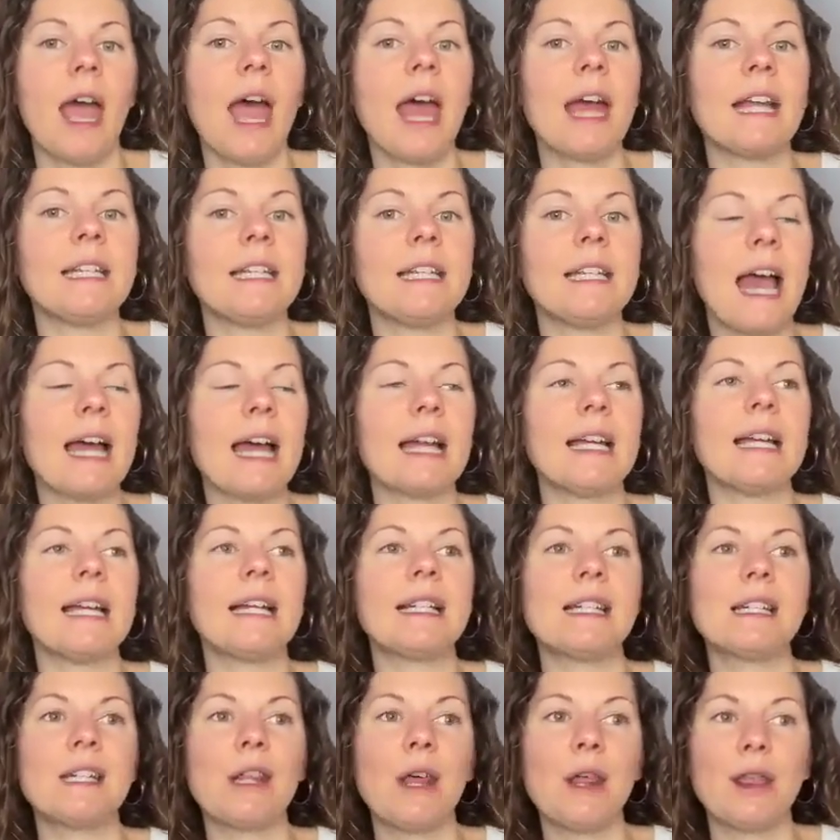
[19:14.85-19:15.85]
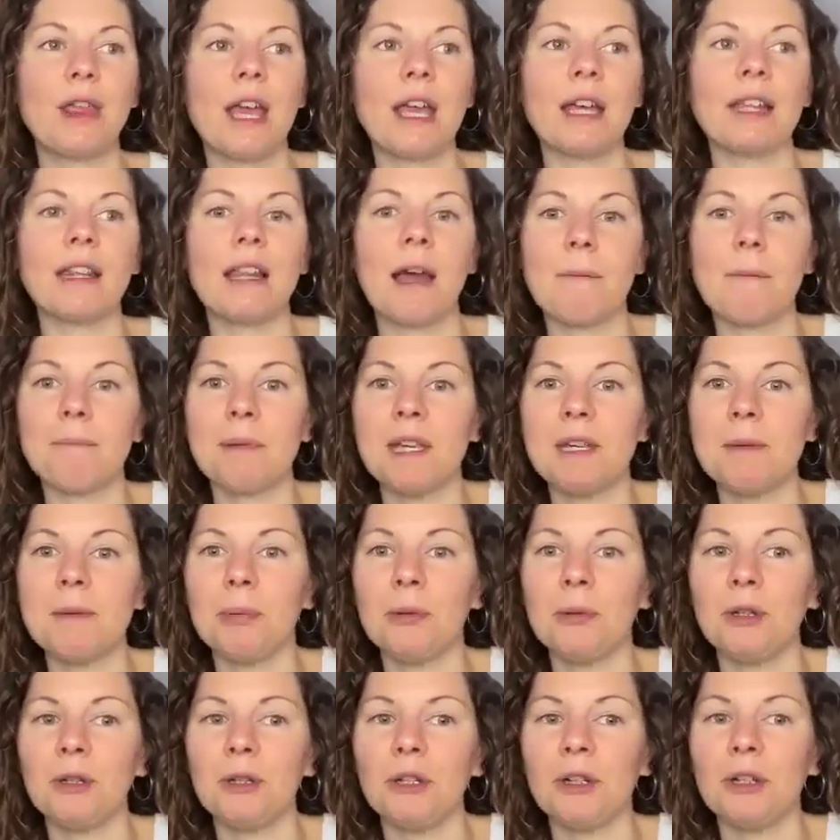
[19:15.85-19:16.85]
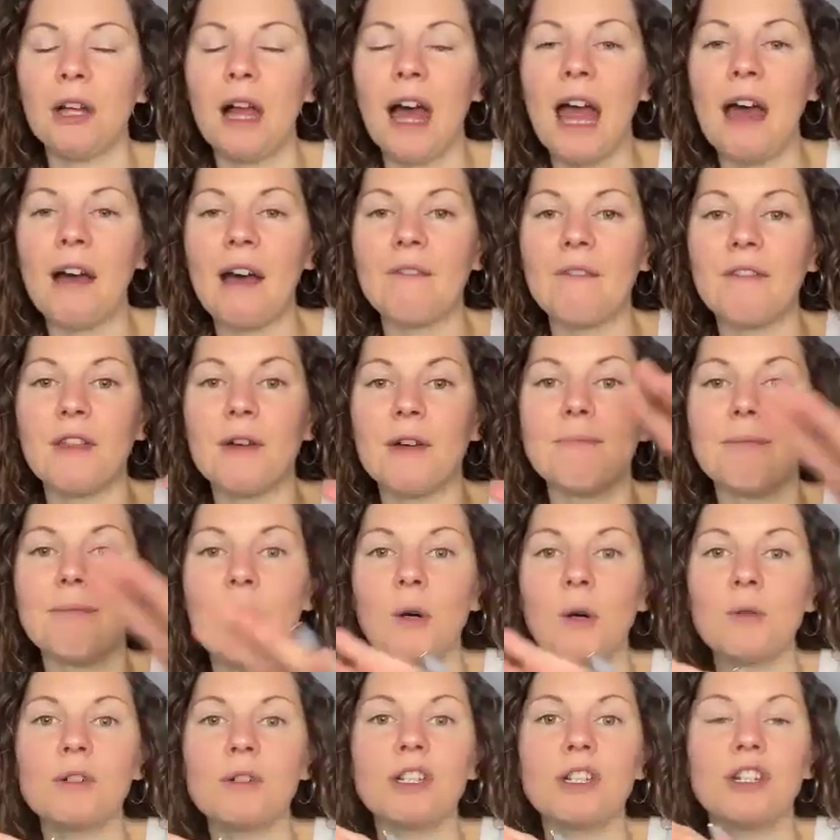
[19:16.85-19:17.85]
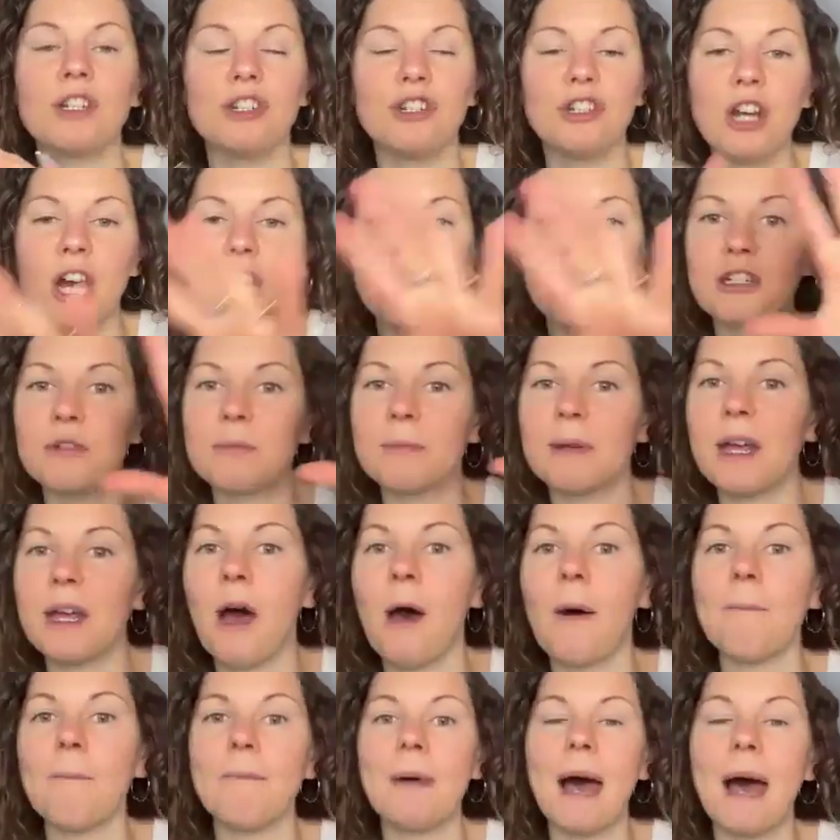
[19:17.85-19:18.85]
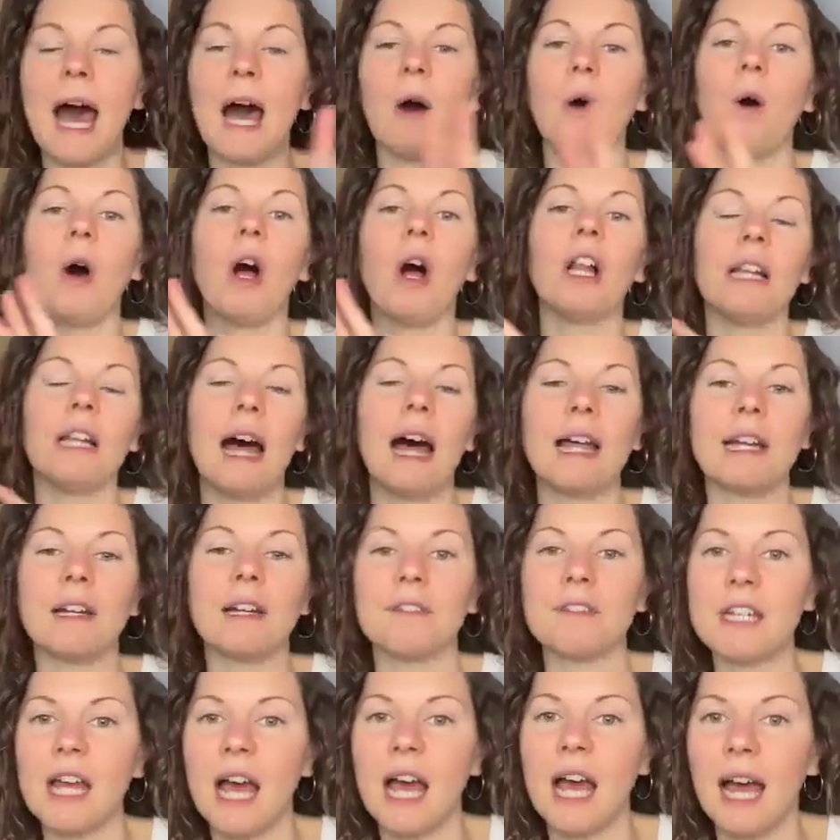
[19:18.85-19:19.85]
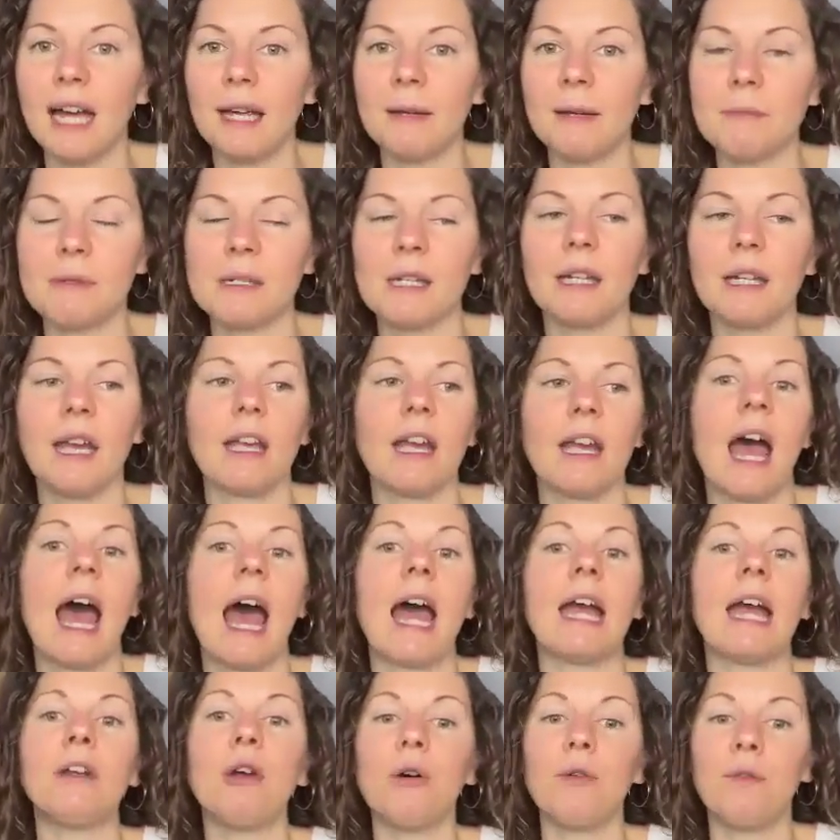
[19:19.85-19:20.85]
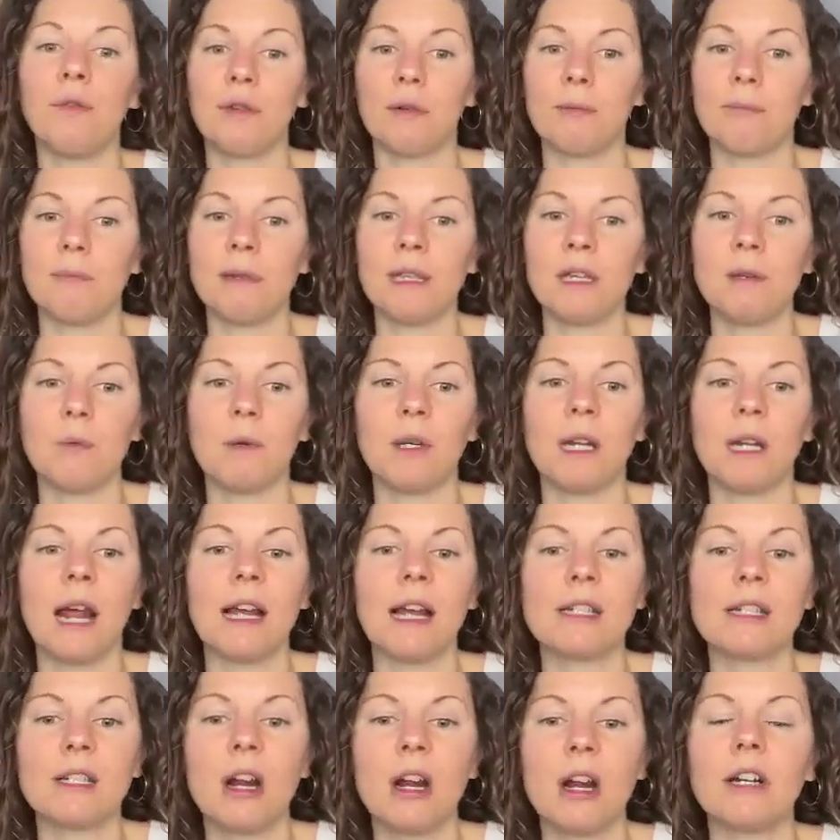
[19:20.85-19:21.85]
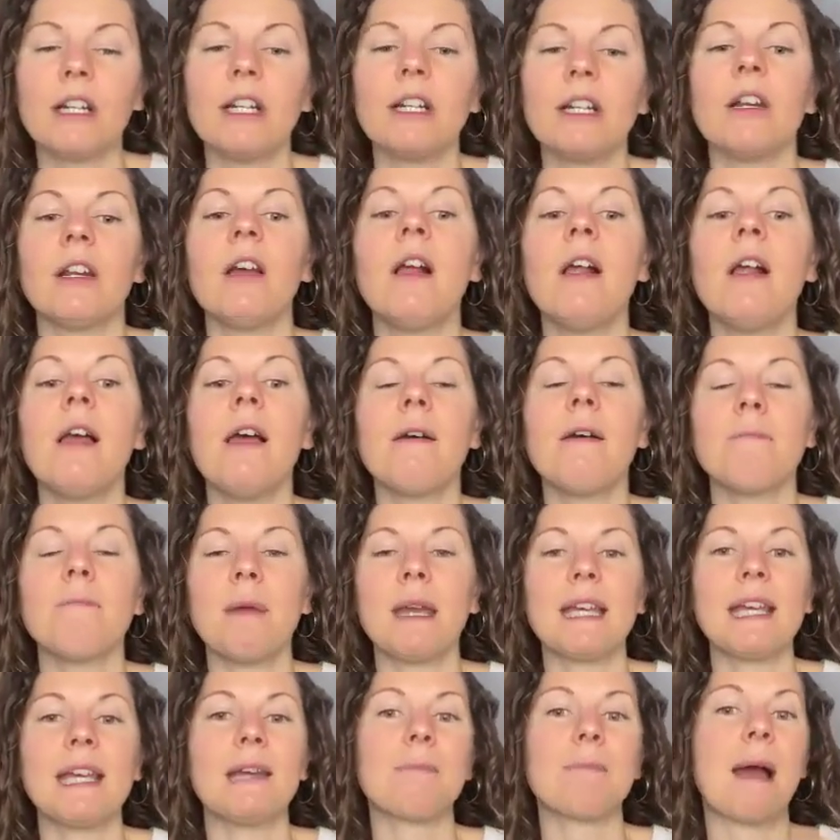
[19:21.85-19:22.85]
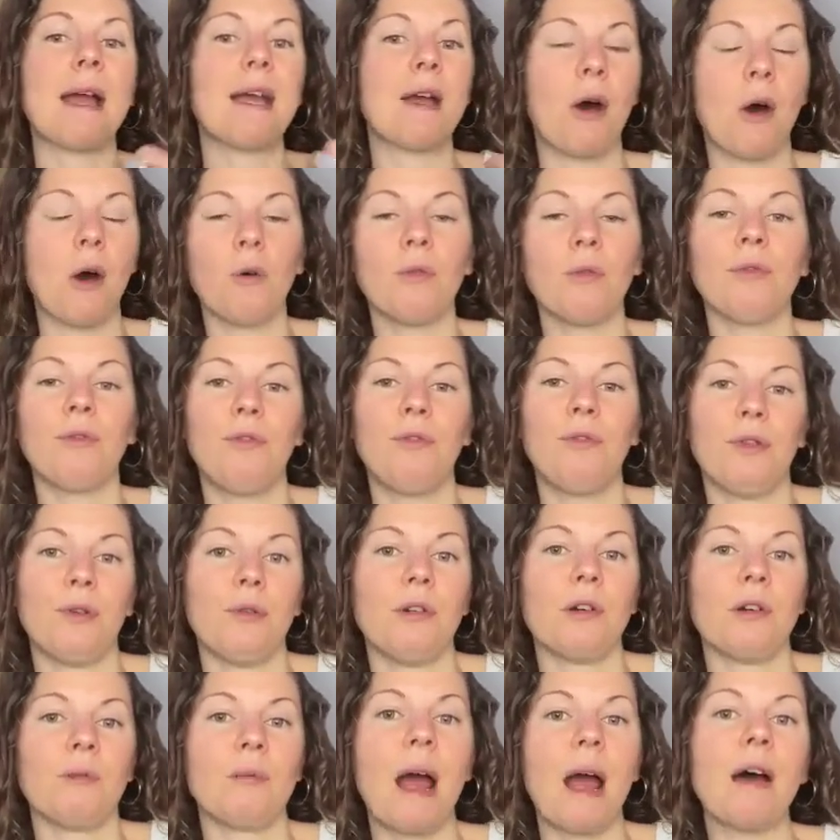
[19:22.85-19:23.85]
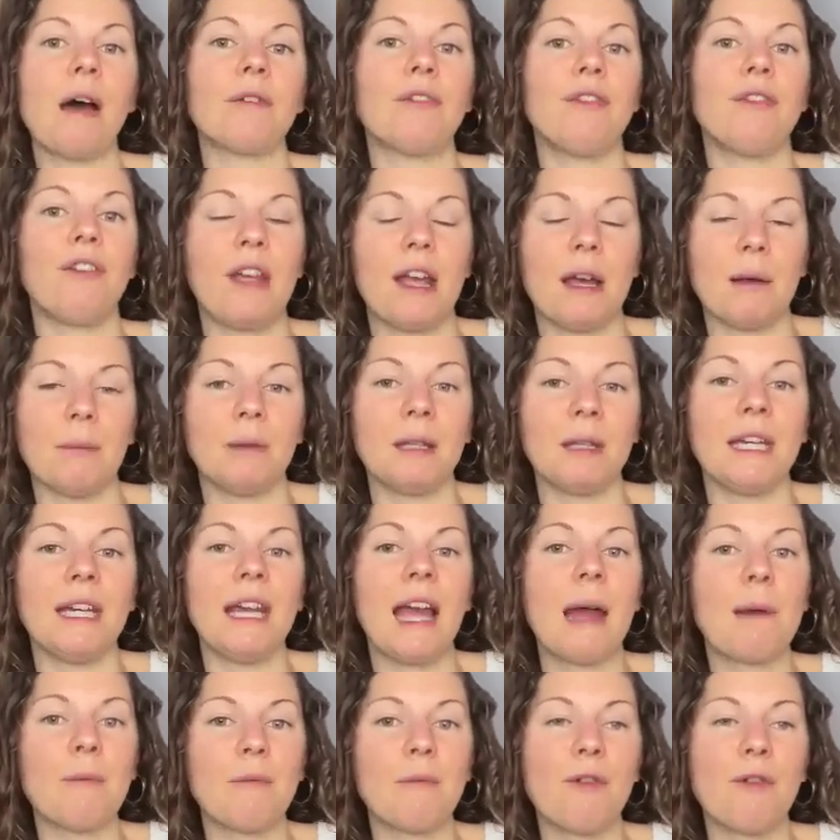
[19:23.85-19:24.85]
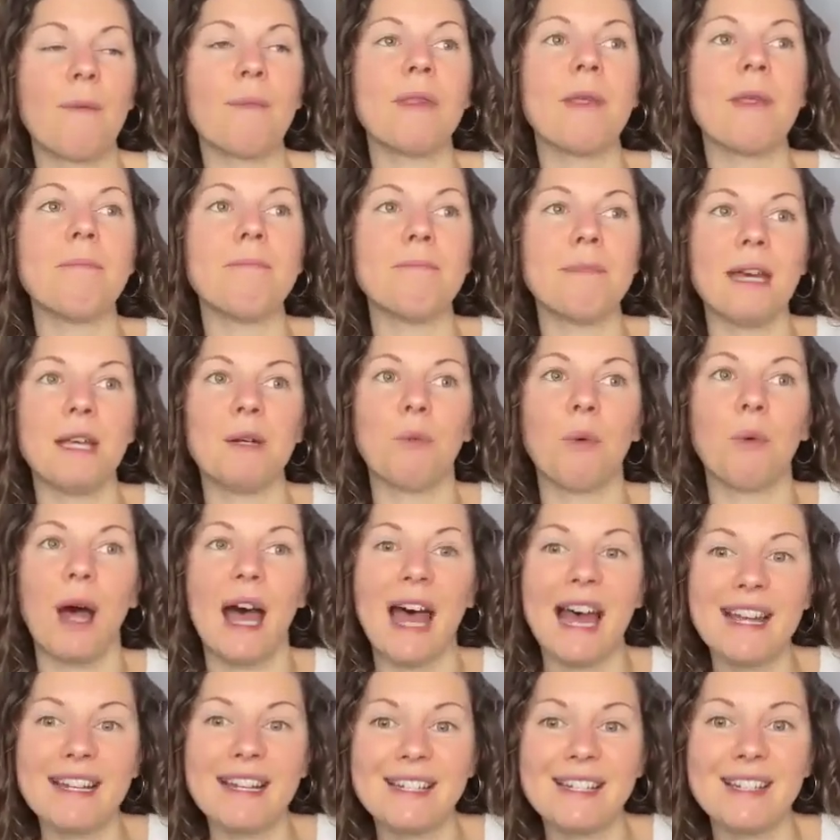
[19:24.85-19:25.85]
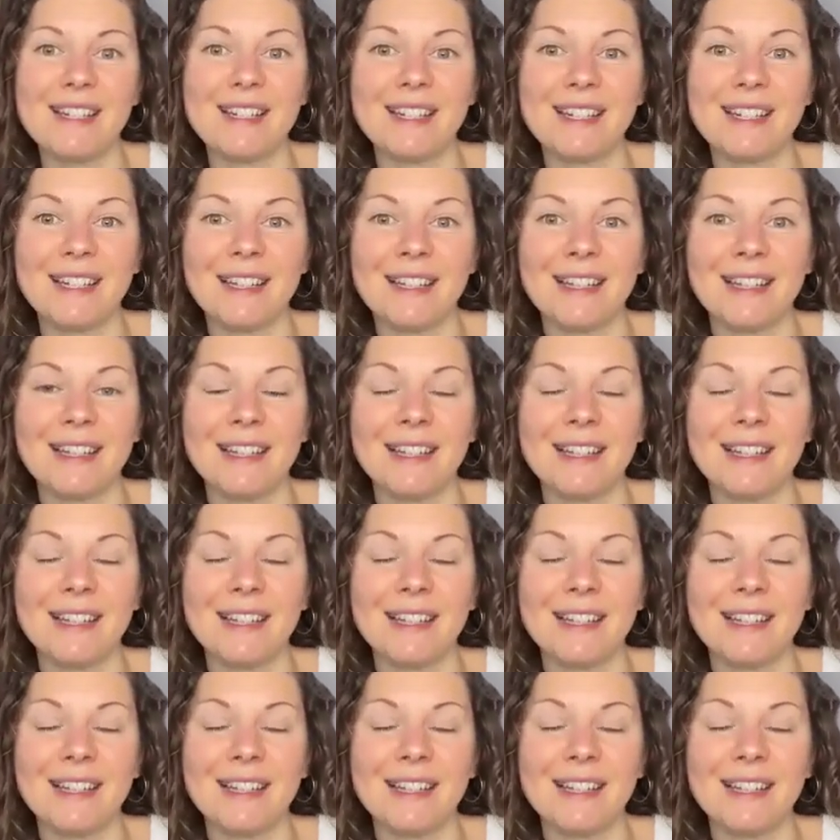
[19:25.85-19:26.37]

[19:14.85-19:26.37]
And yet it's the thing that people have the most judgment about a lot of times. Like I know for me, when I started making my own food around family, I'm from the Midwest.